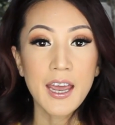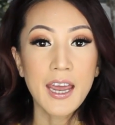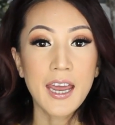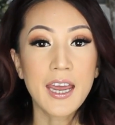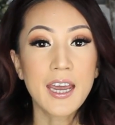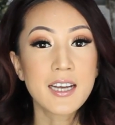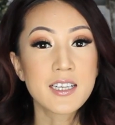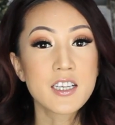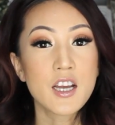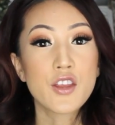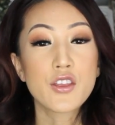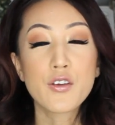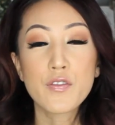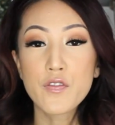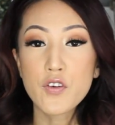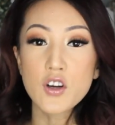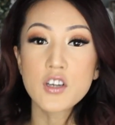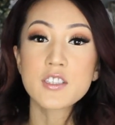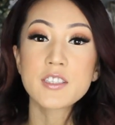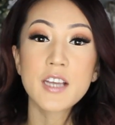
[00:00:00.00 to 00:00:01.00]
And the
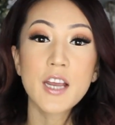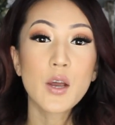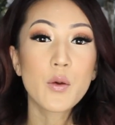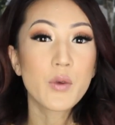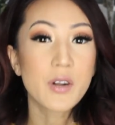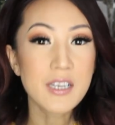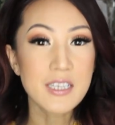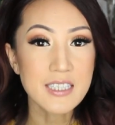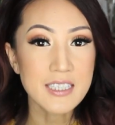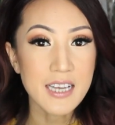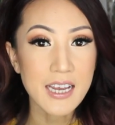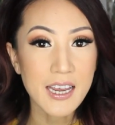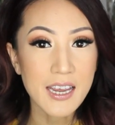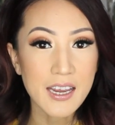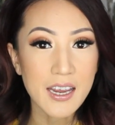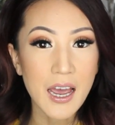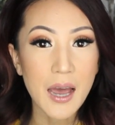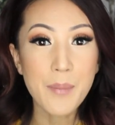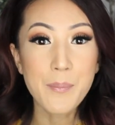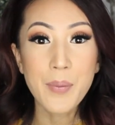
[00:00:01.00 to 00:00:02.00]
first thing I want to
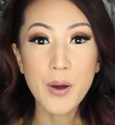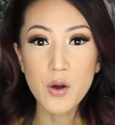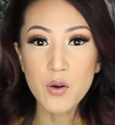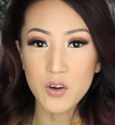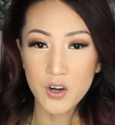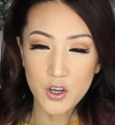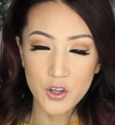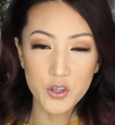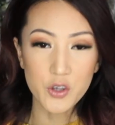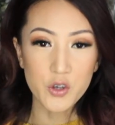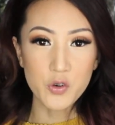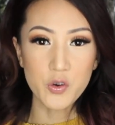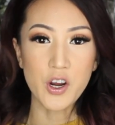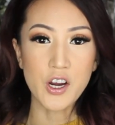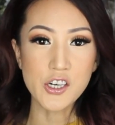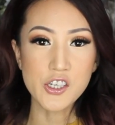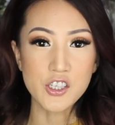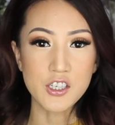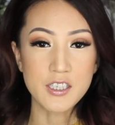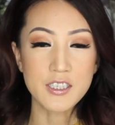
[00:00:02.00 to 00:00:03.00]
say about color
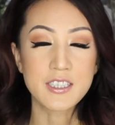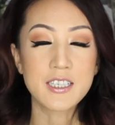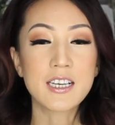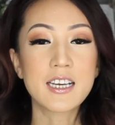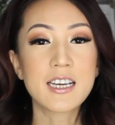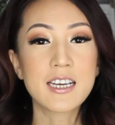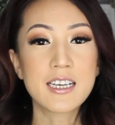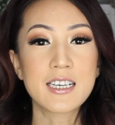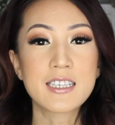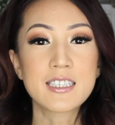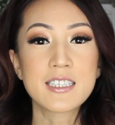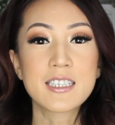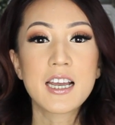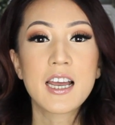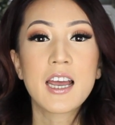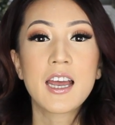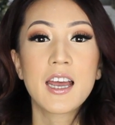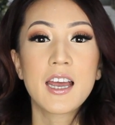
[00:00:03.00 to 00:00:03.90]
corrections is